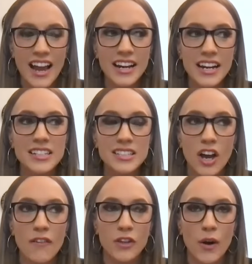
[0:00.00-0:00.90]
It, it is
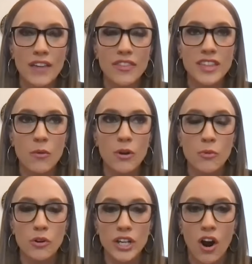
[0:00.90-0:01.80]
tough though. And I think that we
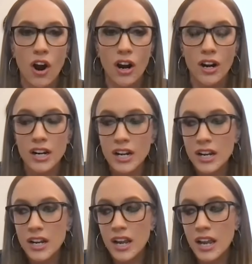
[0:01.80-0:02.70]
really are
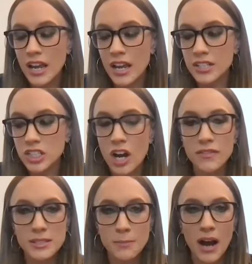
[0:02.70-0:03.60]
in a tough
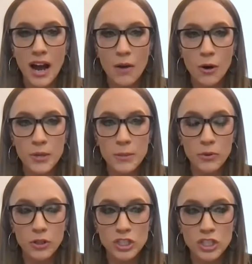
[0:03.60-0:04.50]
spot where
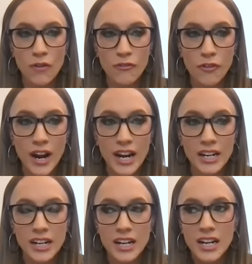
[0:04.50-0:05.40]
people are so
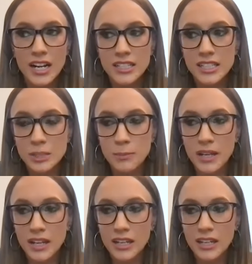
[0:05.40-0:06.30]
afraid to
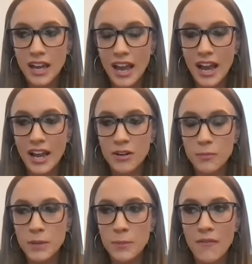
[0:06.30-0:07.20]
speak and
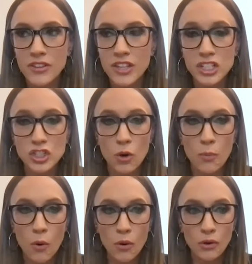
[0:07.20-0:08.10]
pe- everything is so
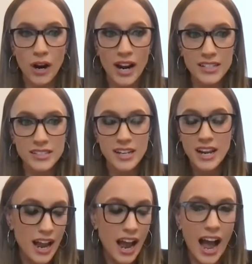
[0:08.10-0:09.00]
polarized.
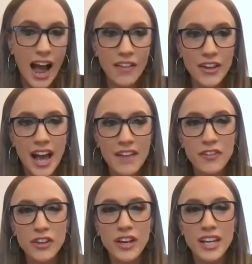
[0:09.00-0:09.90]
I, like, I
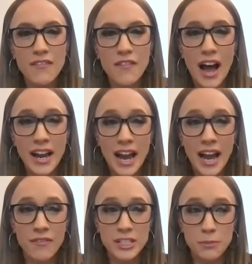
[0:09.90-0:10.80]
feel like if I
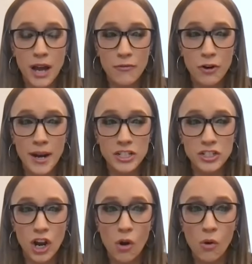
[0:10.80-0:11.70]
have this platform, I just
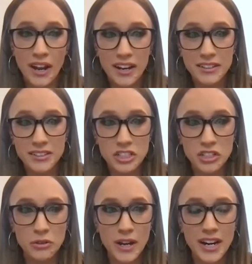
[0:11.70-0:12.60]
owe it
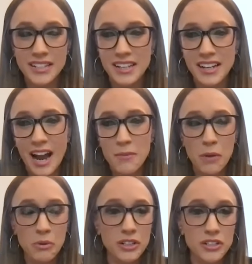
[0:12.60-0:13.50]
to, and it's like, I'm
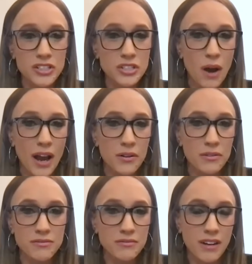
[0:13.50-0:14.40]
not religious, so I
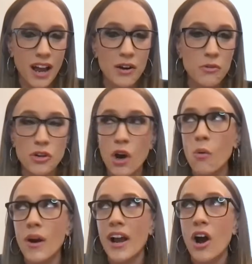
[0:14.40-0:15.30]
don't, I don't know
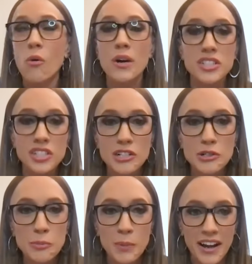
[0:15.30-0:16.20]
what I owe it
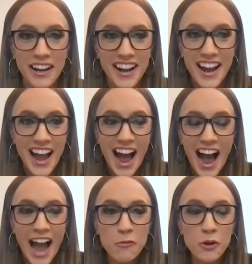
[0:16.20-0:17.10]
to, but
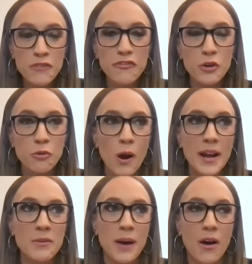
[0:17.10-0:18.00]
I wouldn't feel
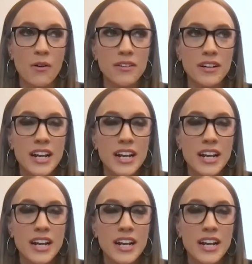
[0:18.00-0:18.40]
right about.